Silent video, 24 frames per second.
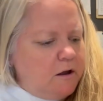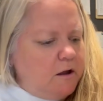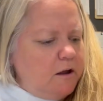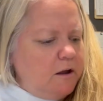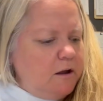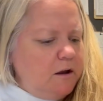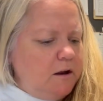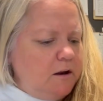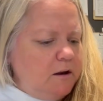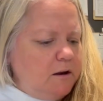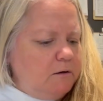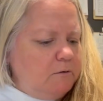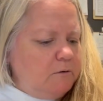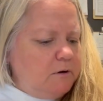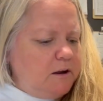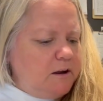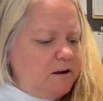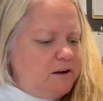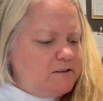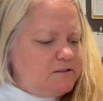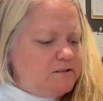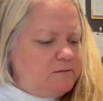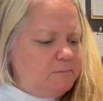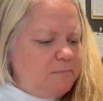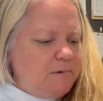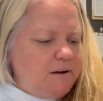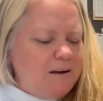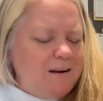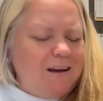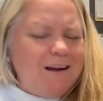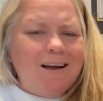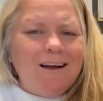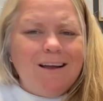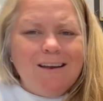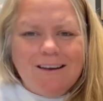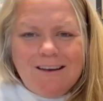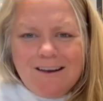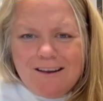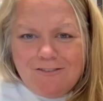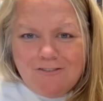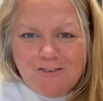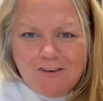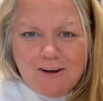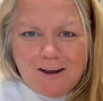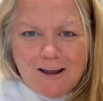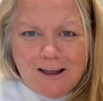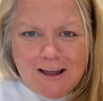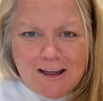Anyways, but I
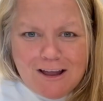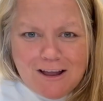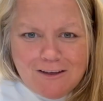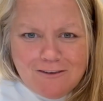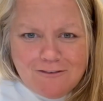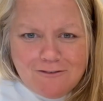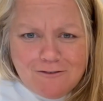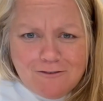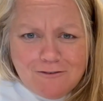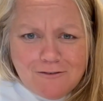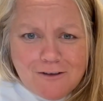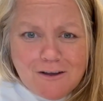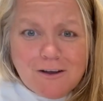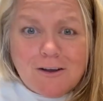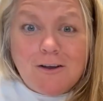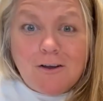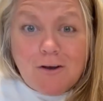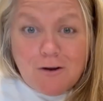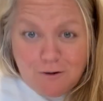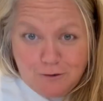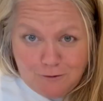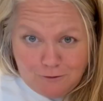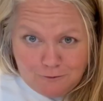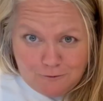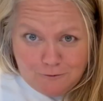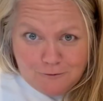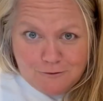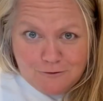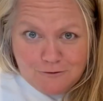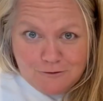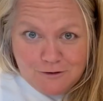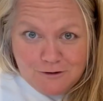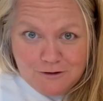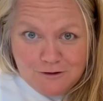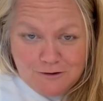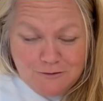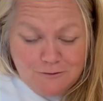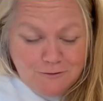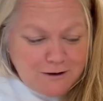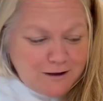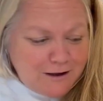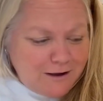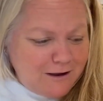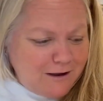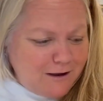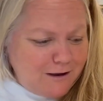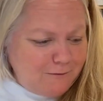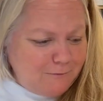never have a curl,
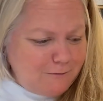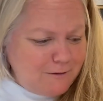okay?